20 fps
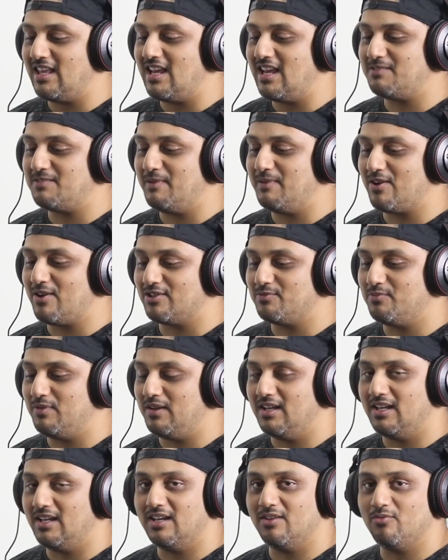it's because
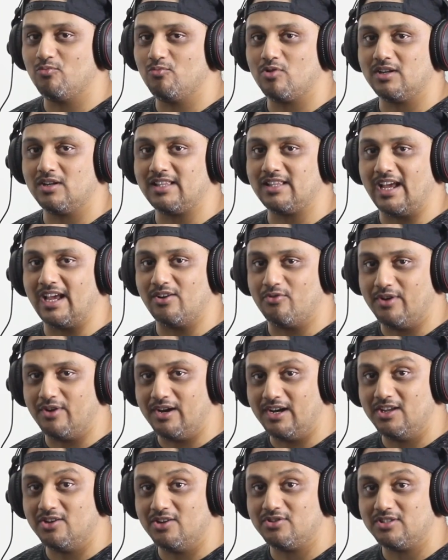we worked at a
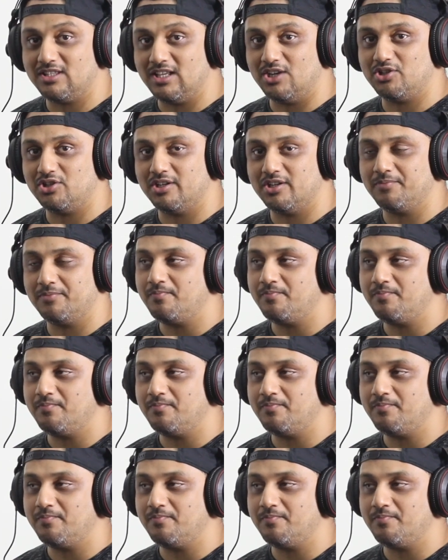radio station.